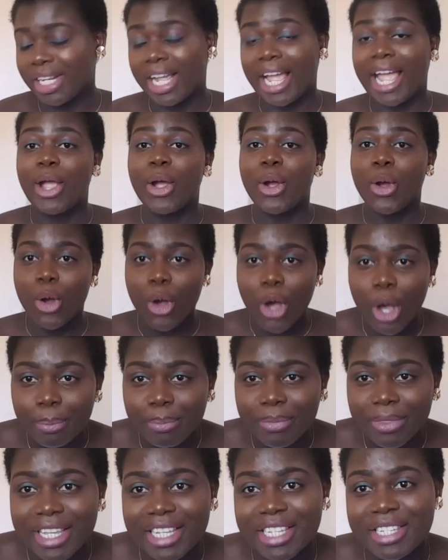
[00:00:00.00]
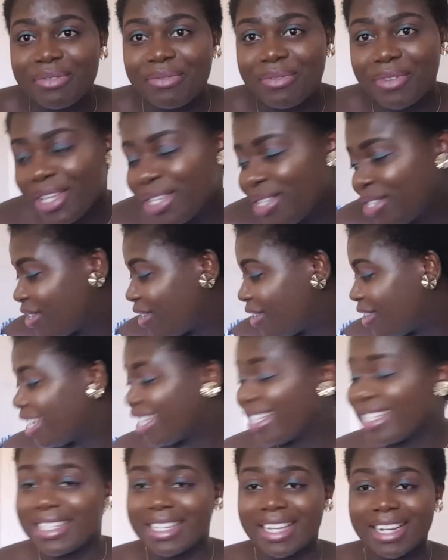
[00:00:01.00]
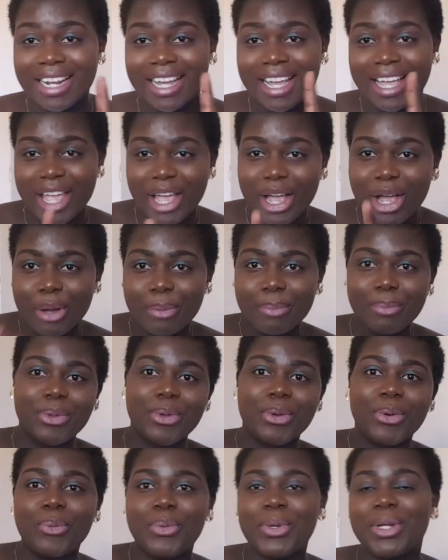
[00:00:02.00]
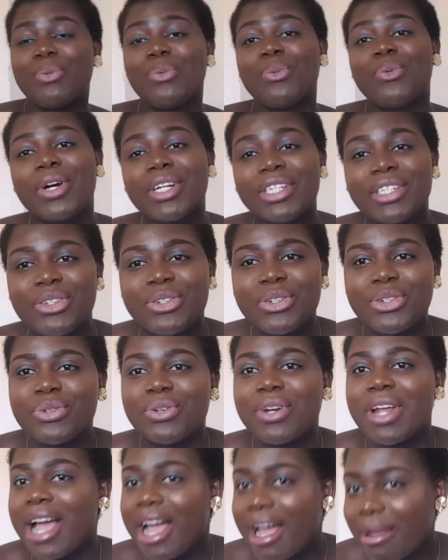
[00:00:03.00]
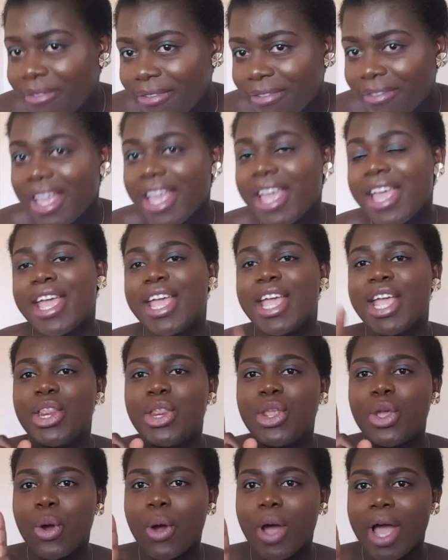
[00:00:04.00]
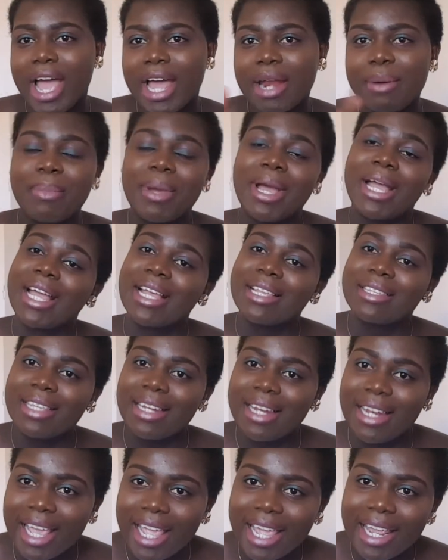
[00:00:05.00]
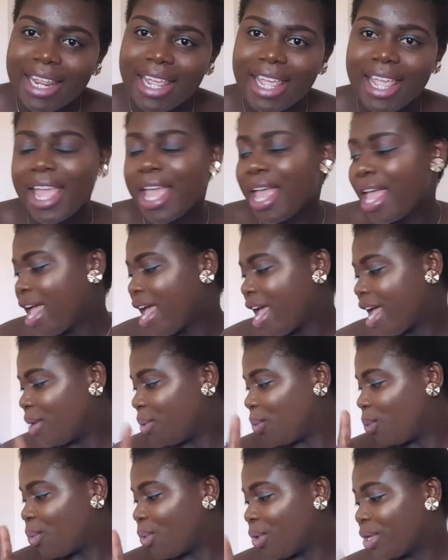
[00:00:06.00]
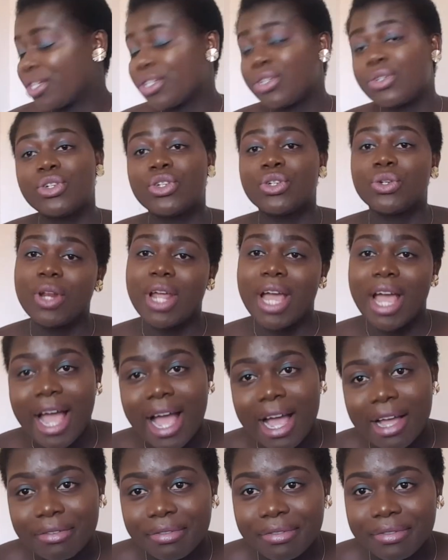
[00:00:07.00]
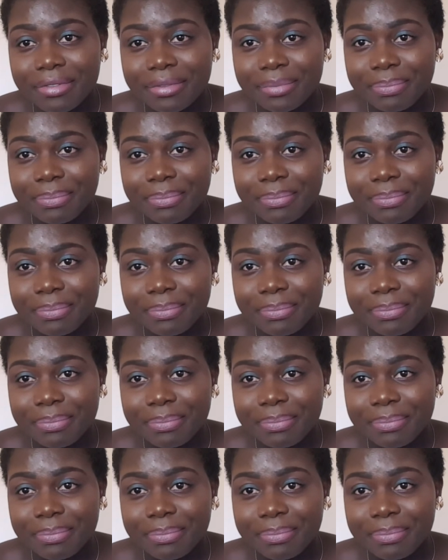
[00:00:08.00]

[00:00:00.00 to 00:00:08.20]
i hope this video is gonna help you with what you should have in your handbag as a lady and what you should have